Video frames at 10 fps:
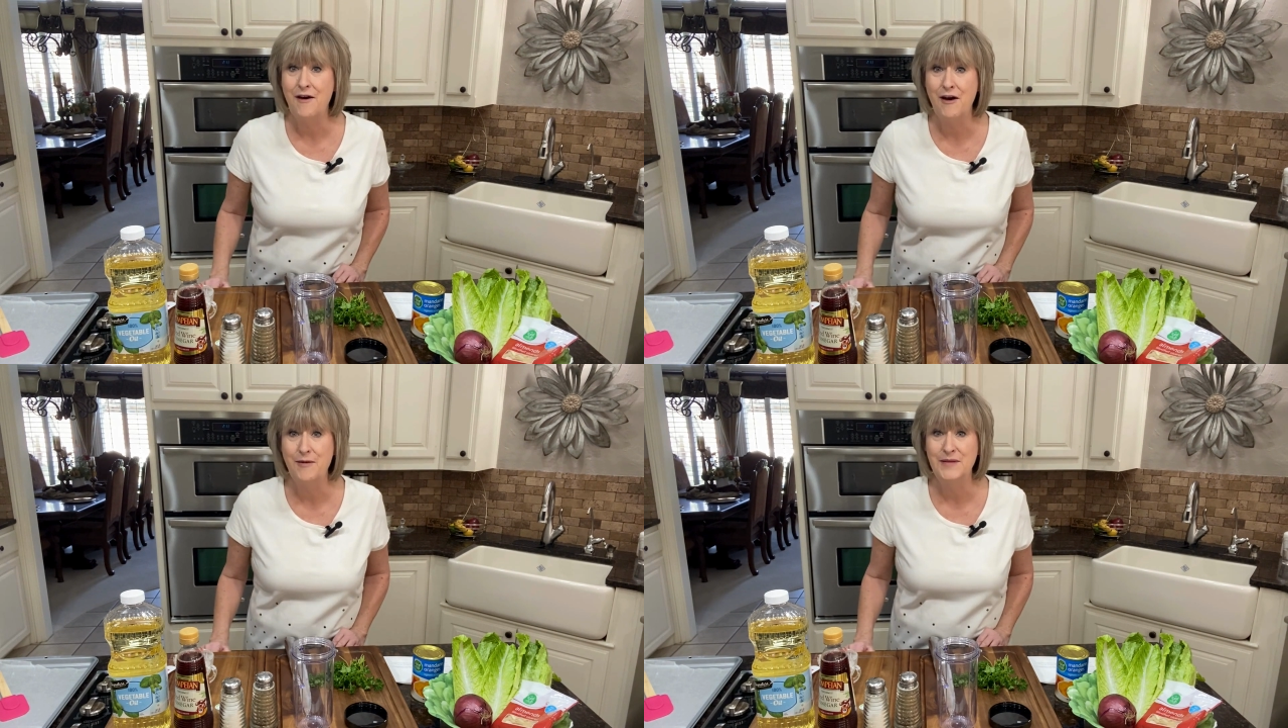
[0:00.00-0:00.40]

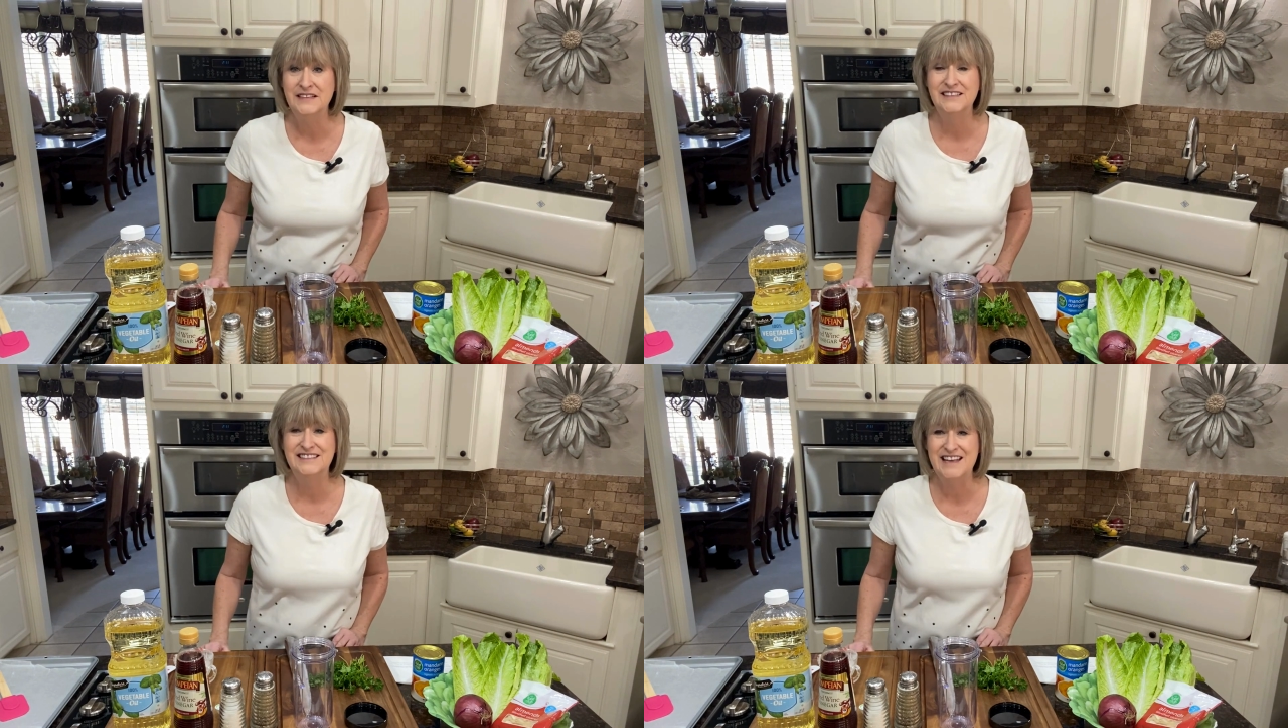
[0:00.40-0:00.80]

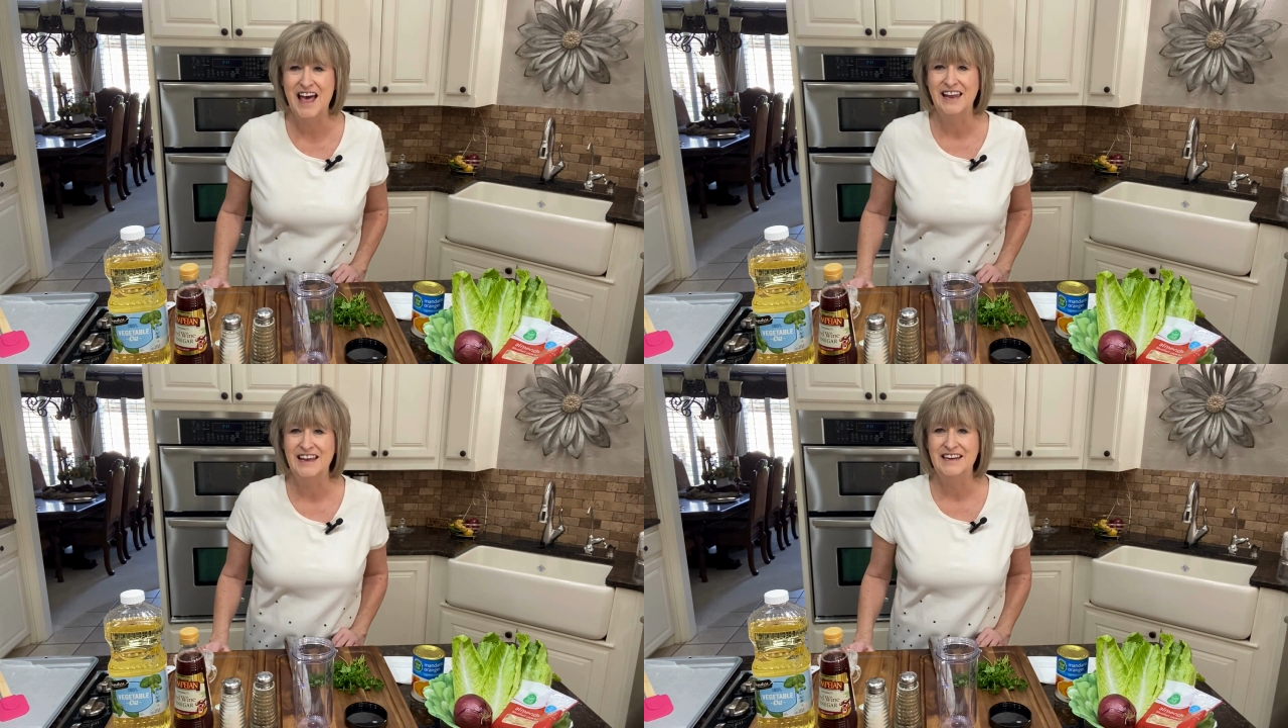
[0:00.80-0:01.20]
almond
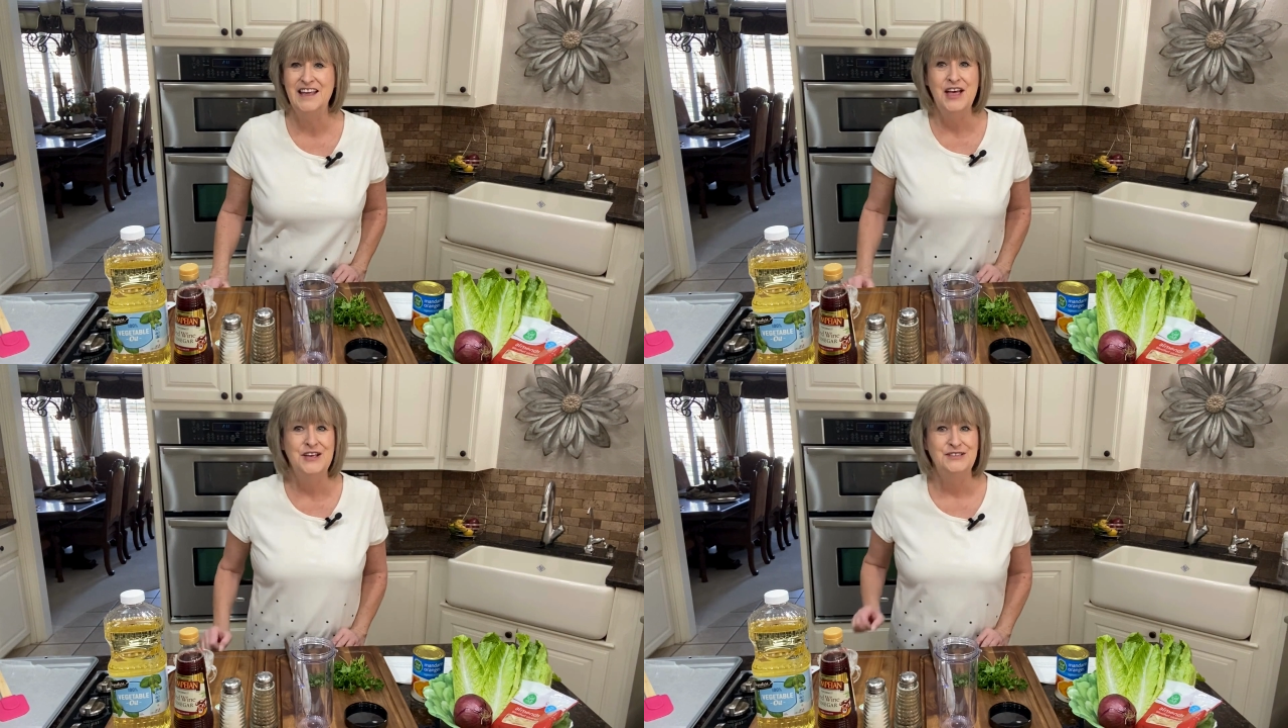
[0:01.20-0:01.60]
salad.
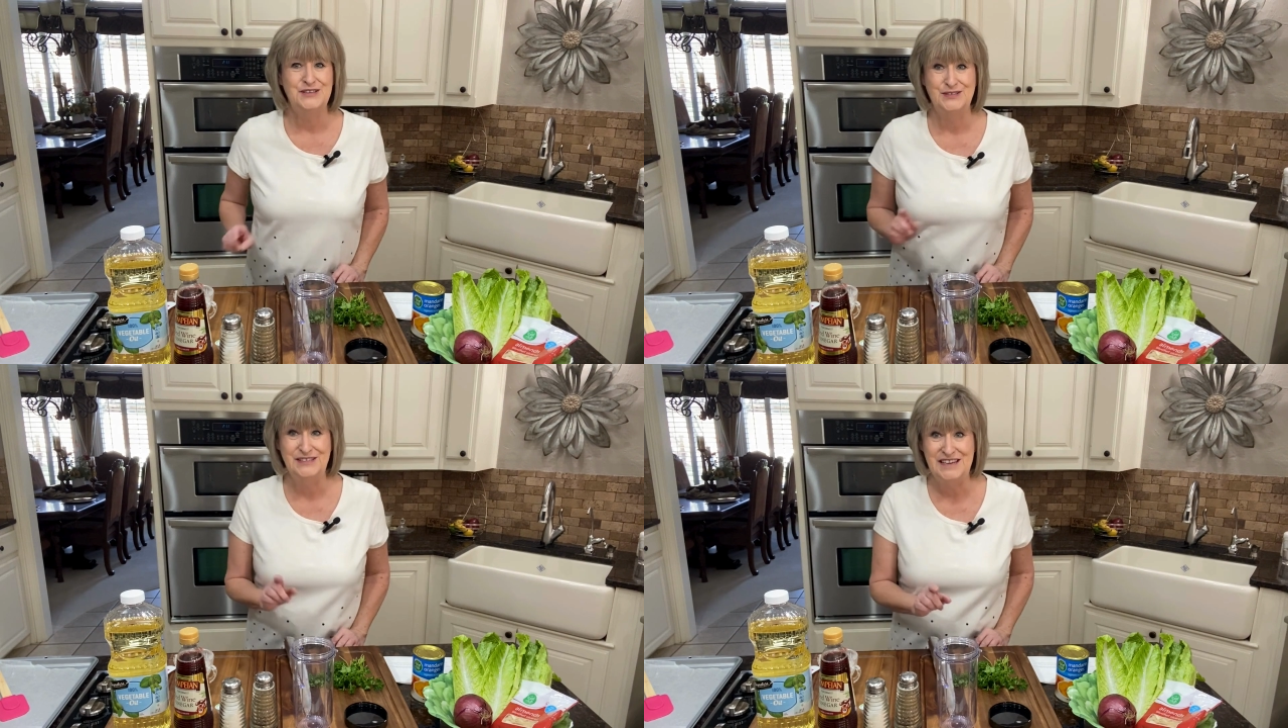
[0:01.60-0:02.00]

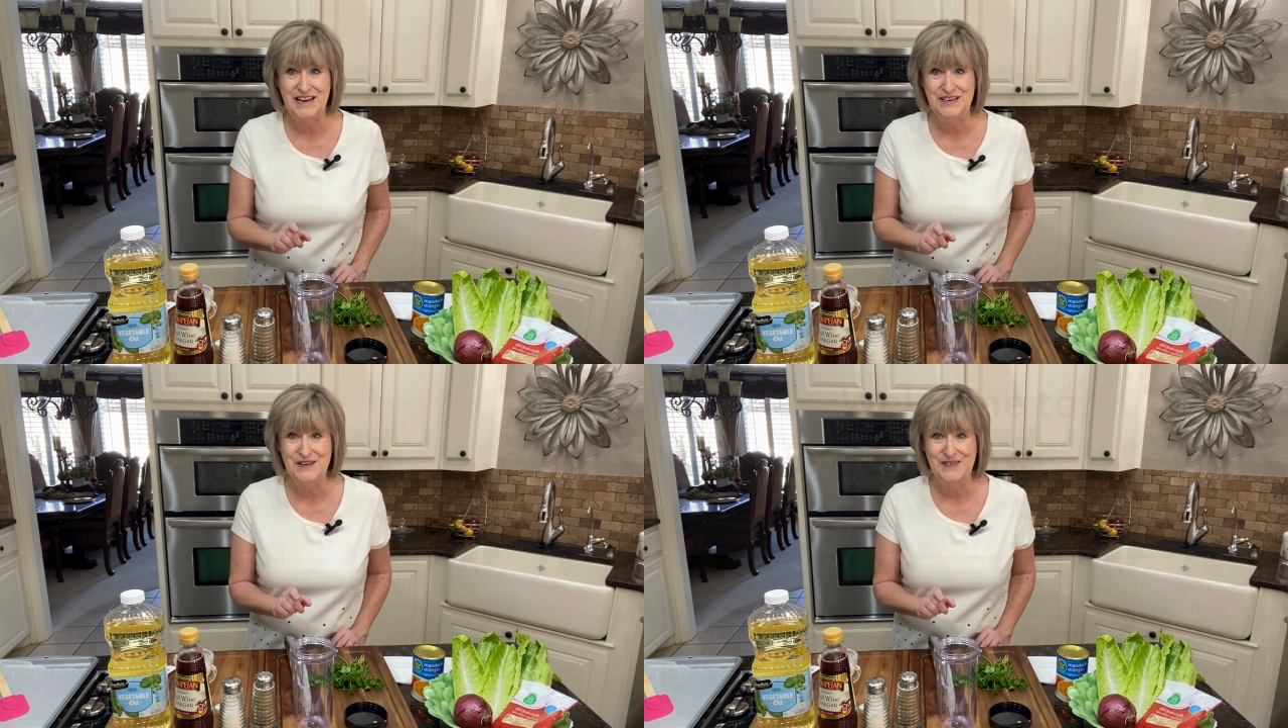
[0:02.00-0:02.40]
So
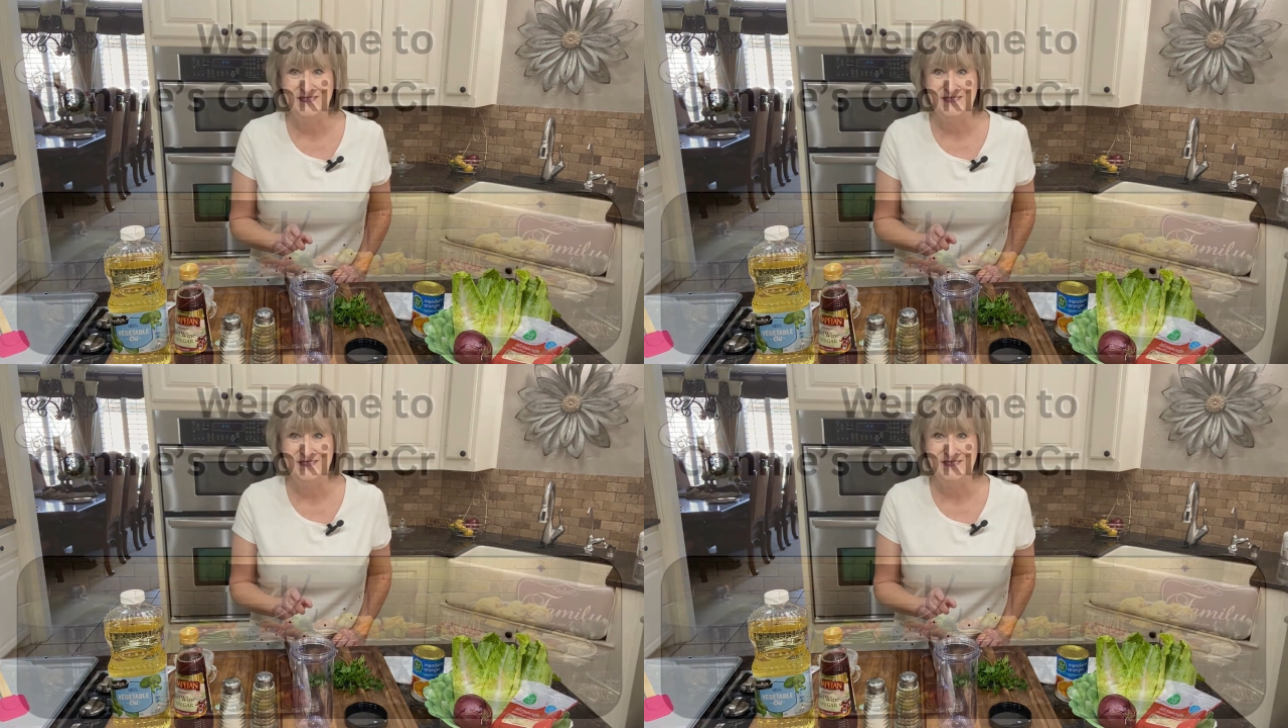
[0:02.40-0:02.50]
stay tuned.